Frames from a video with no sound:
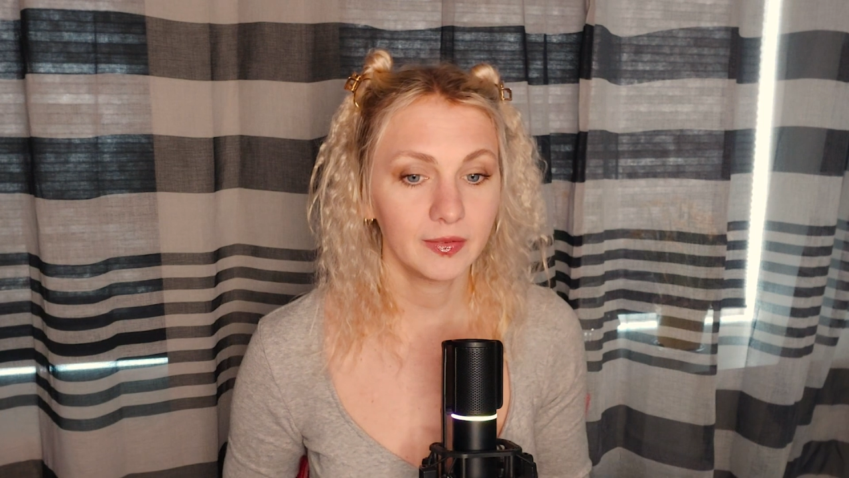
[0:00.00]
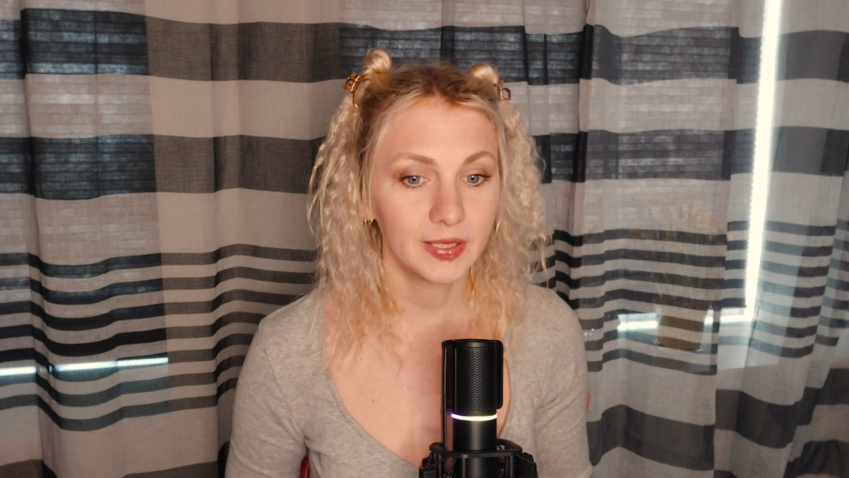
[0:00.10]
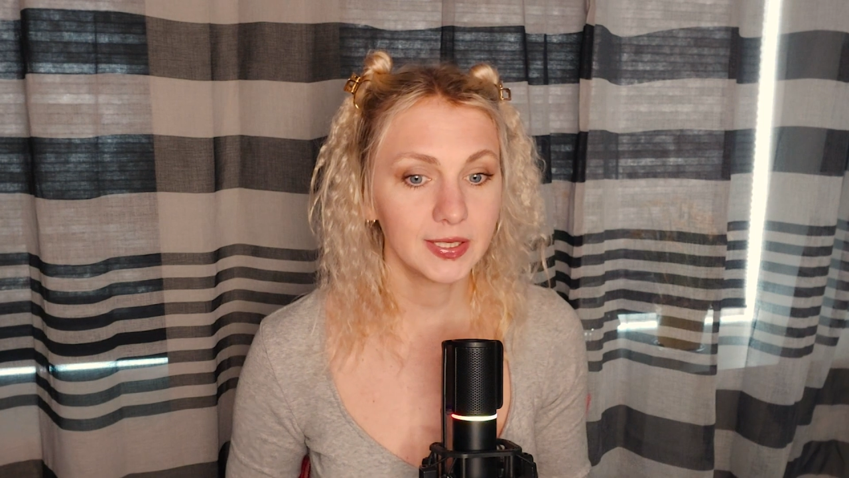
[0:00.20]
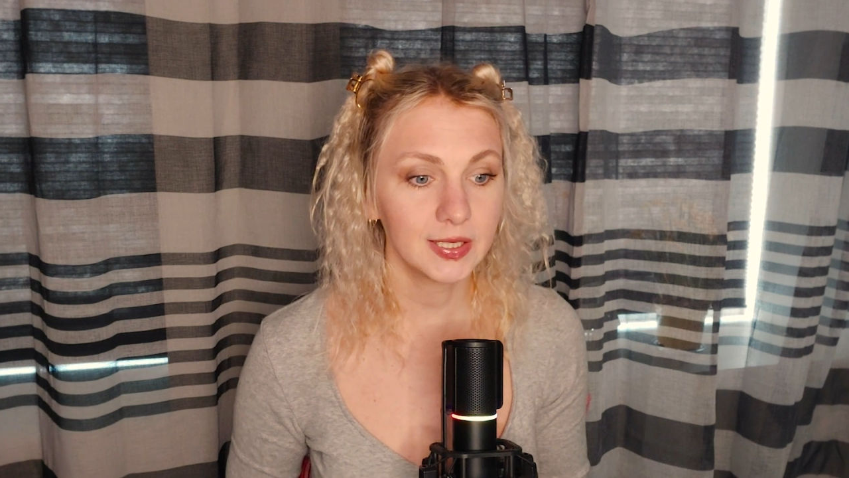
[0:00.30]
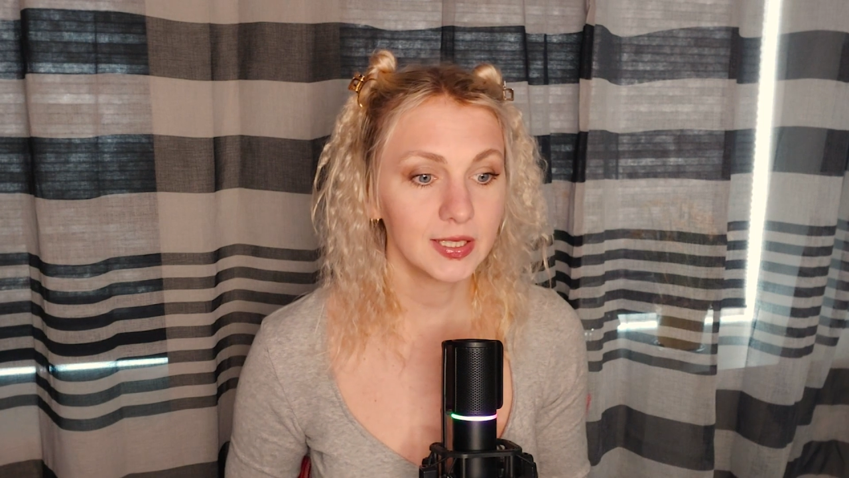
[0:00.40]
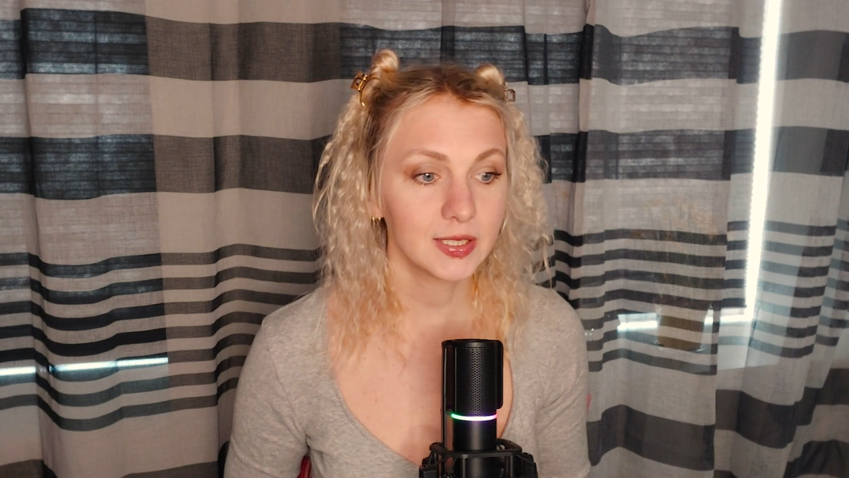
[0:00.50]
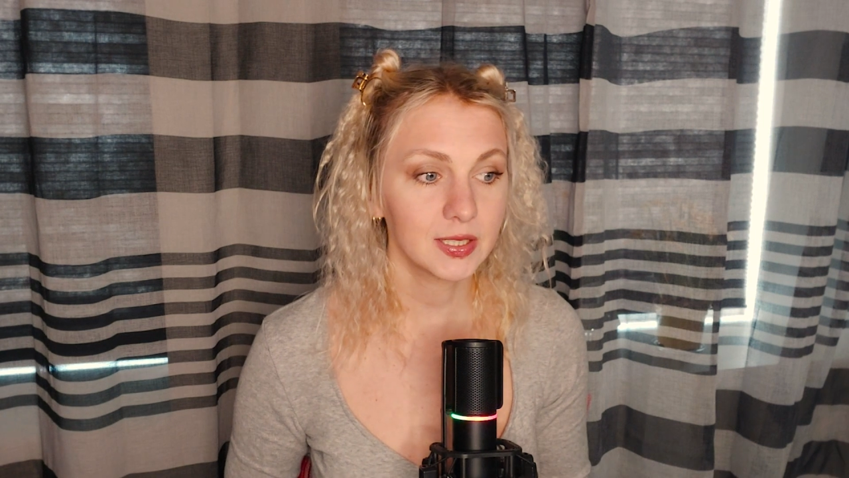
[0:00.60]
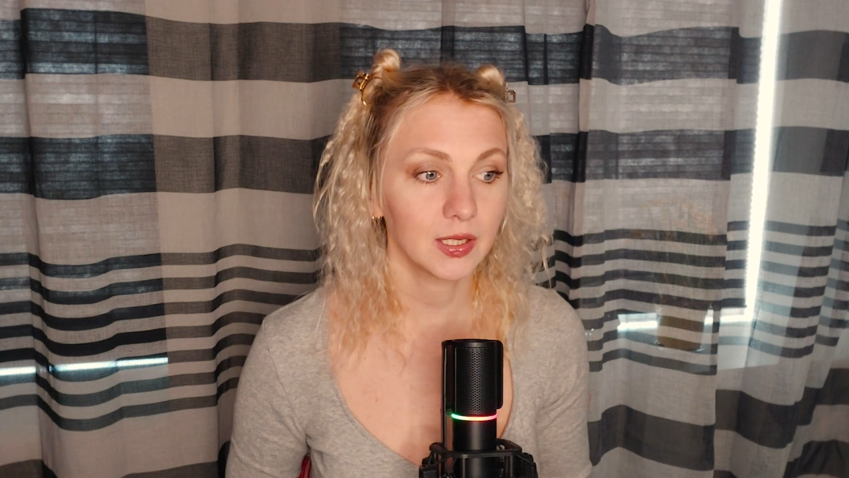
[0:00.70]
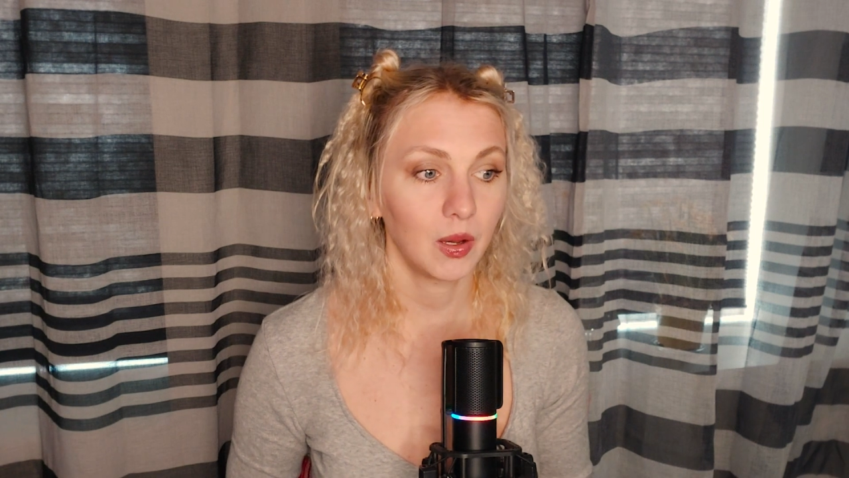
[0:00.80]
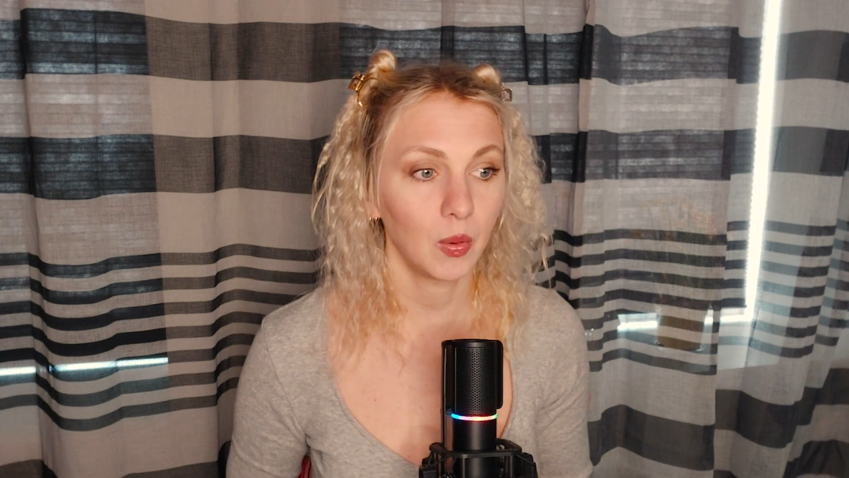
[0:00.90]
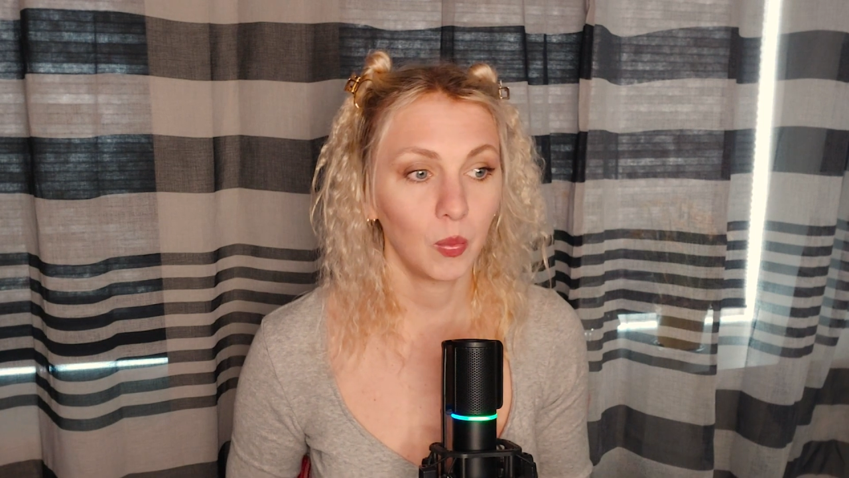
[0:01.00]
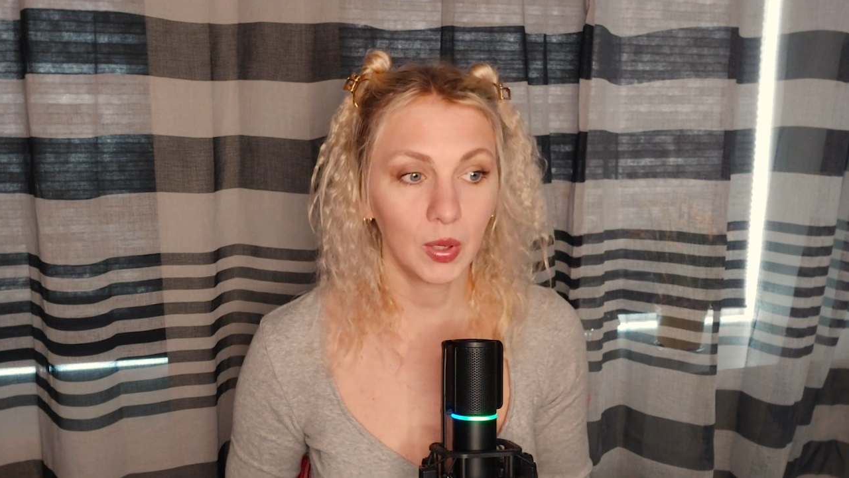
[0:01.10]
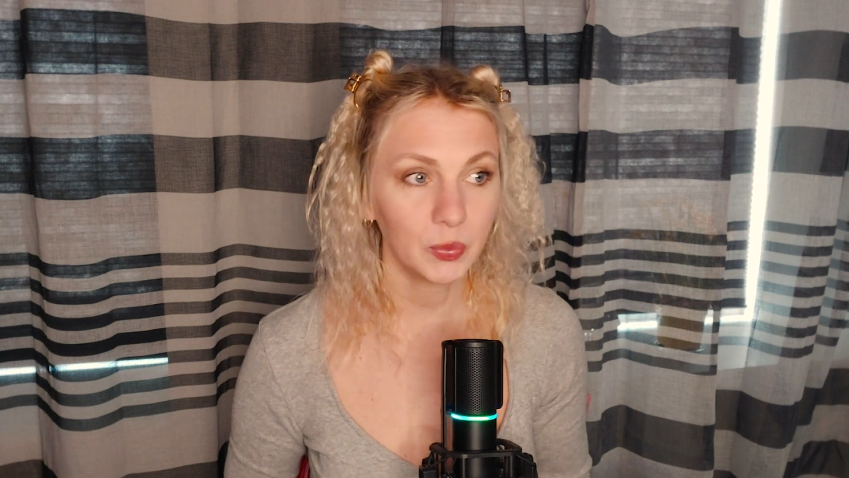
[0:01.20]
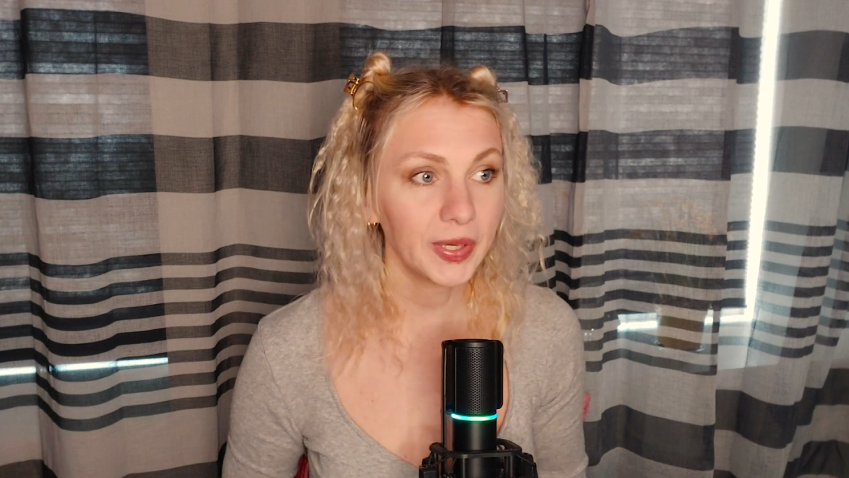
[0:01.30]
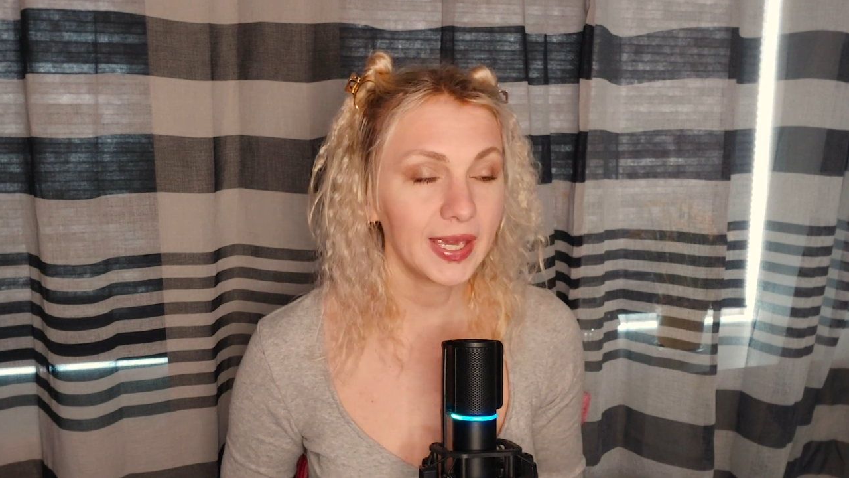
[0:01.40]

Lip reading: This is what we